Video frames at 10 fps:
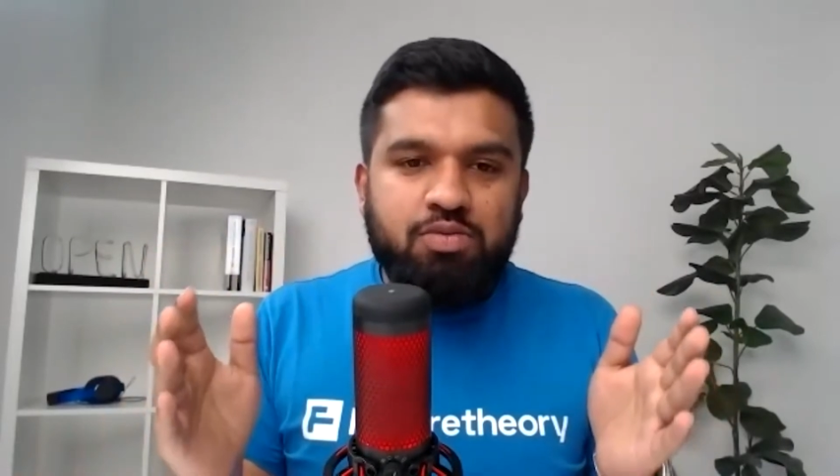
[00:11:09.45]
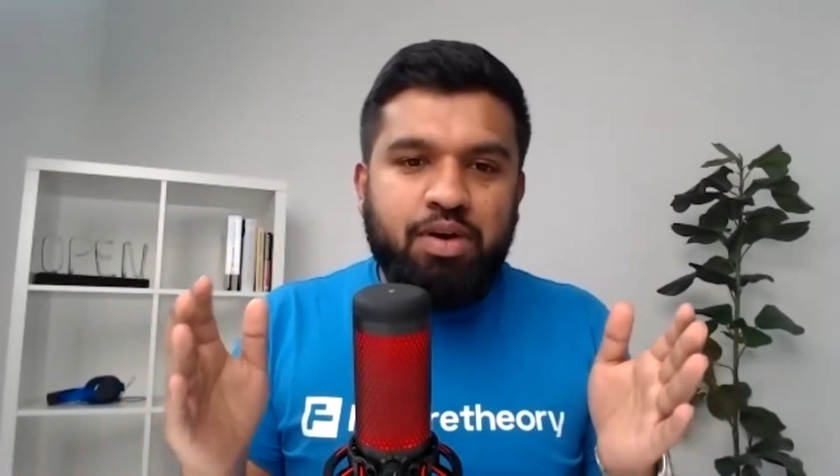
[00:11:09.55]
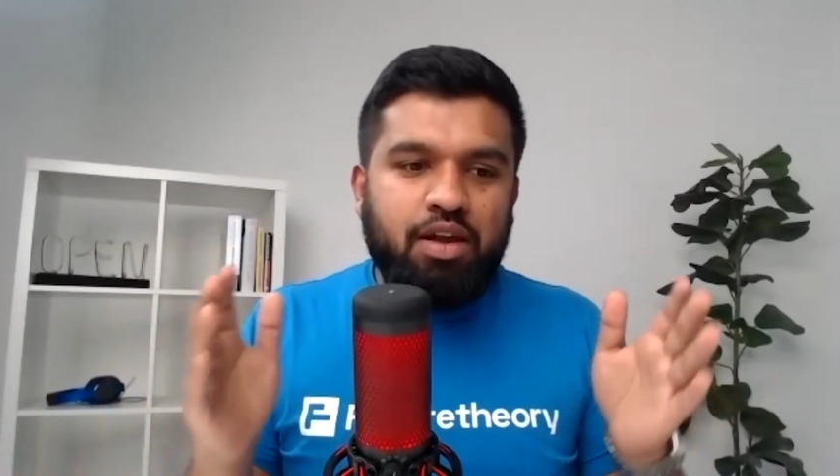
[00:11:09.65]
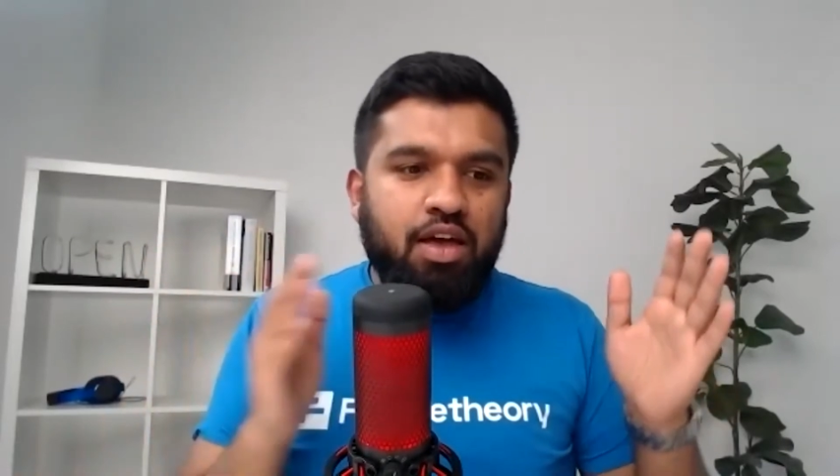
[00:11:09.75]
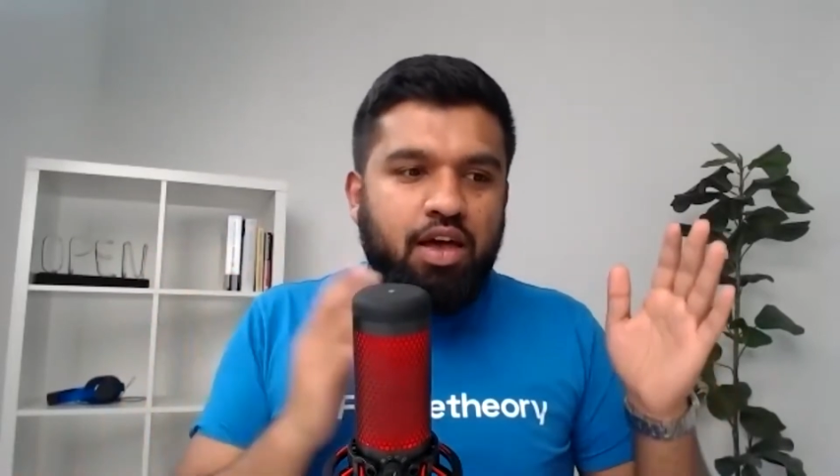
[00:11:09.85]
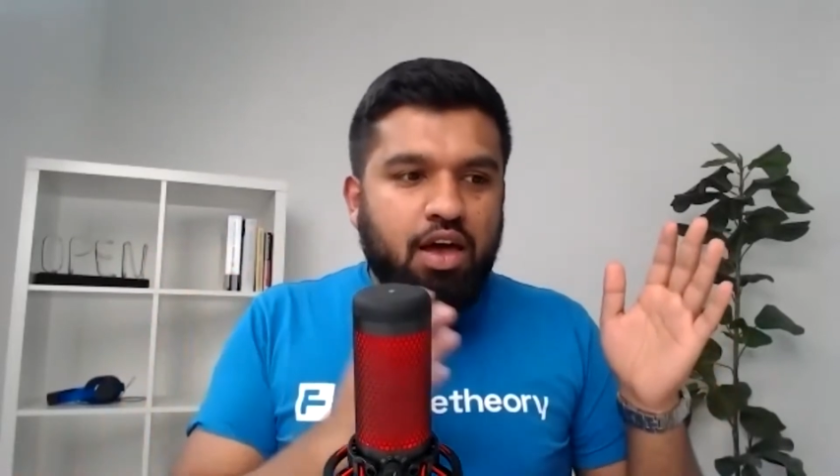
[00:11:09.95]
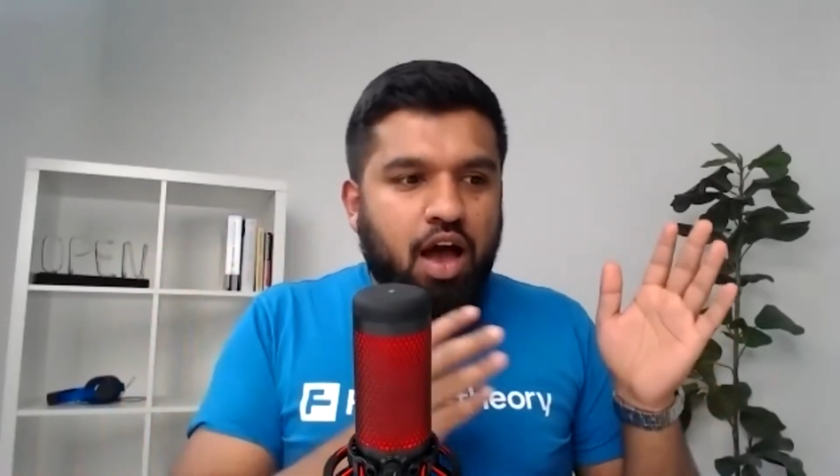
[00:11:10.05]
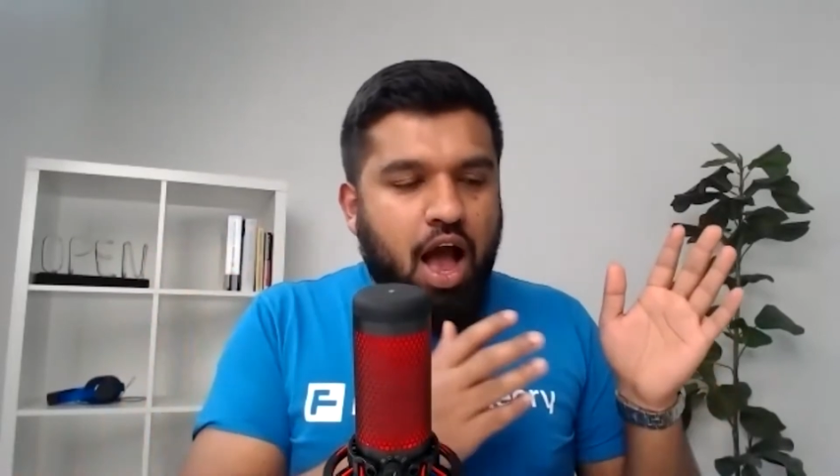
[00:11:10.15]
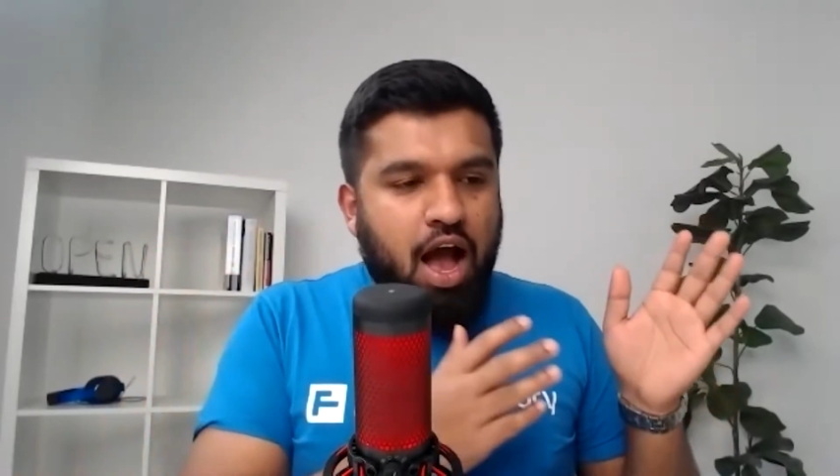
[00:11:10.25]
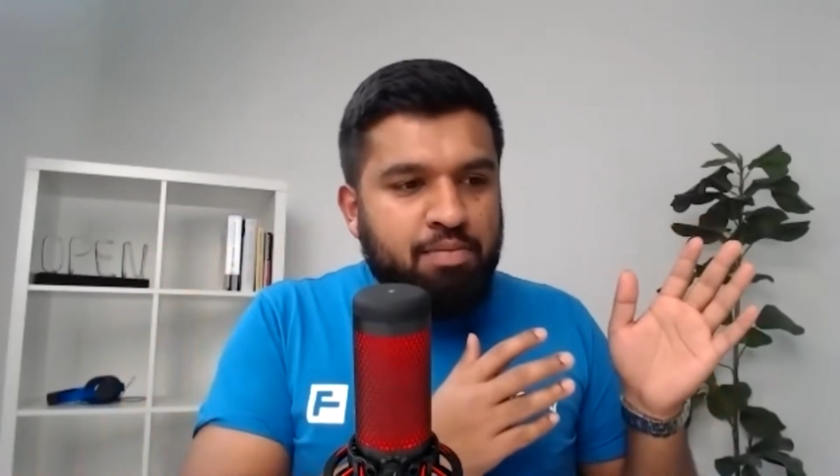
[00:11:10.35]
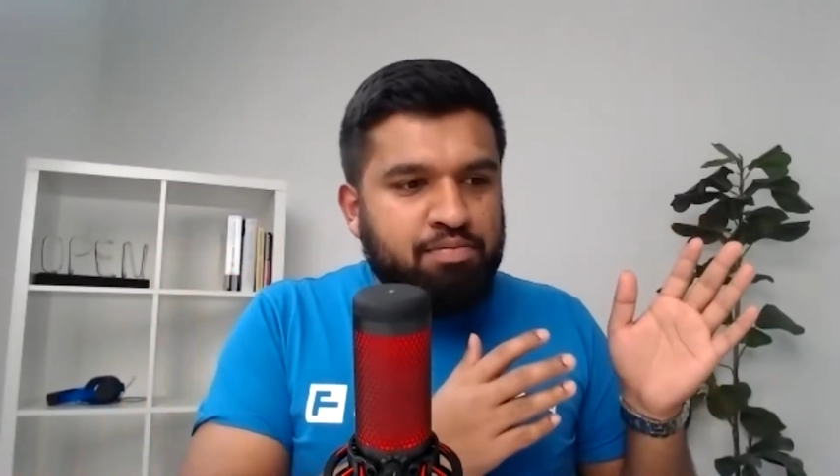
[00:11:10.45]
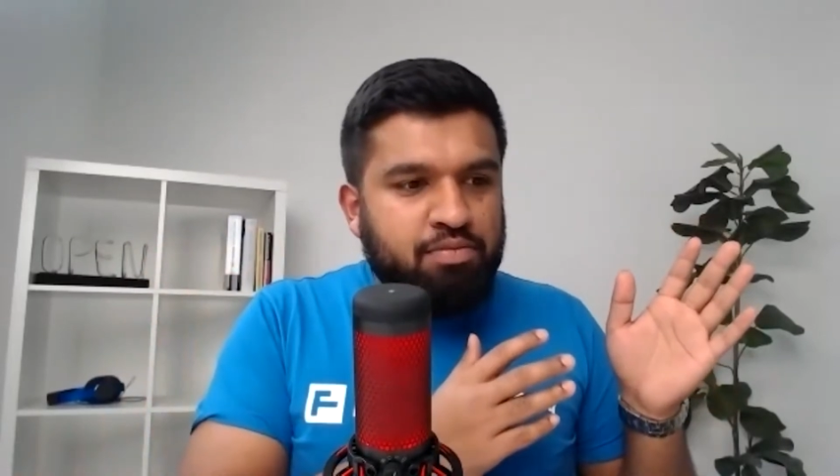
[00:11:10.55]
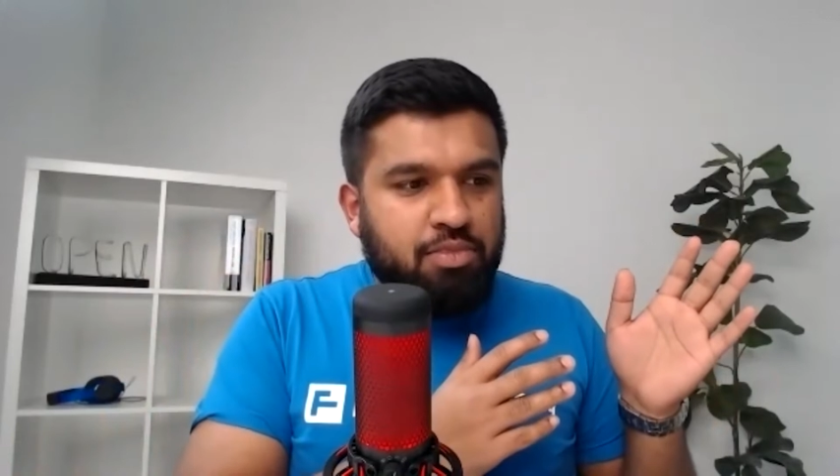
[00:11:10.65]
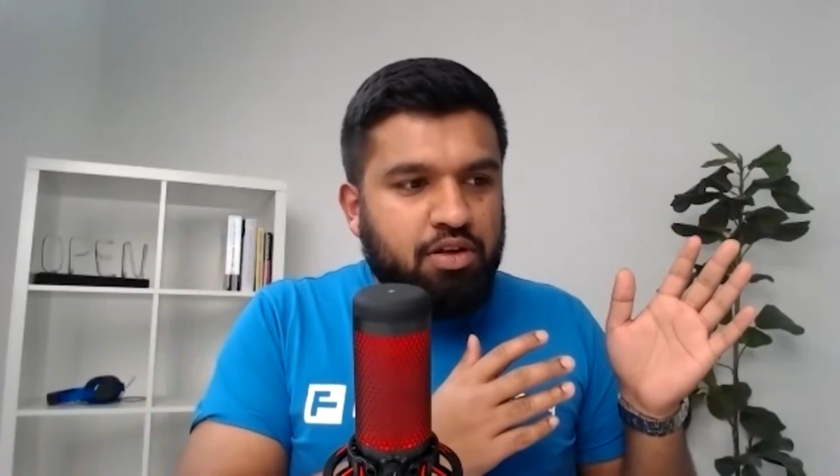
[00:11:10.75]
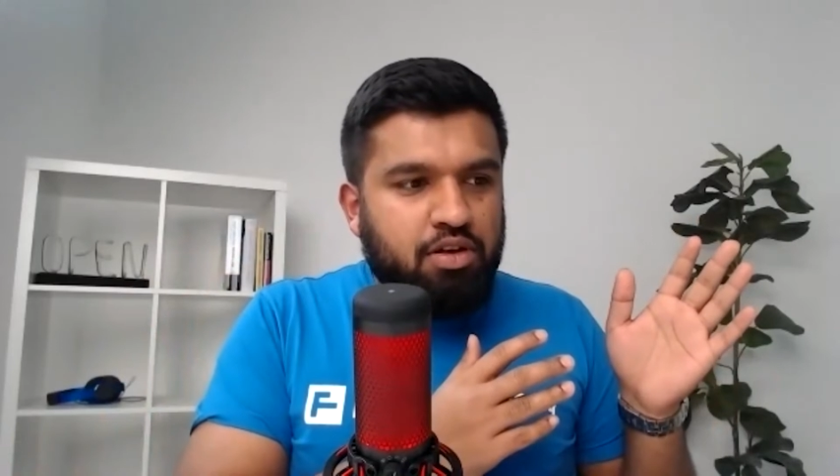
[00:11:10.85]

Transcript: But um,